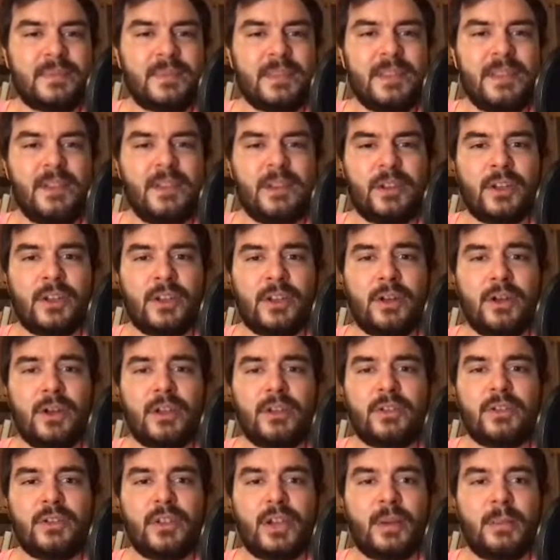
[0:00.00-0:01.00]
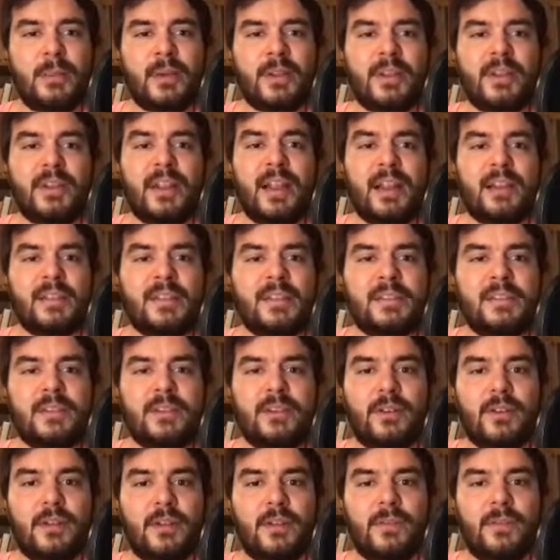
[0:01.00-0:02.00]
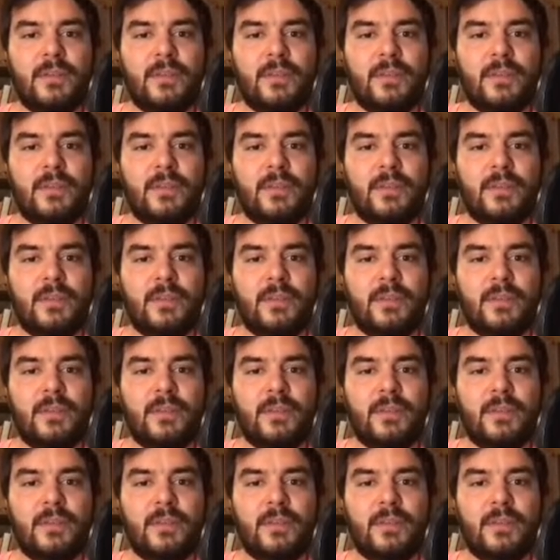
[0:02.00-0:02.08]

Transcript: not going to talk about analysis at all.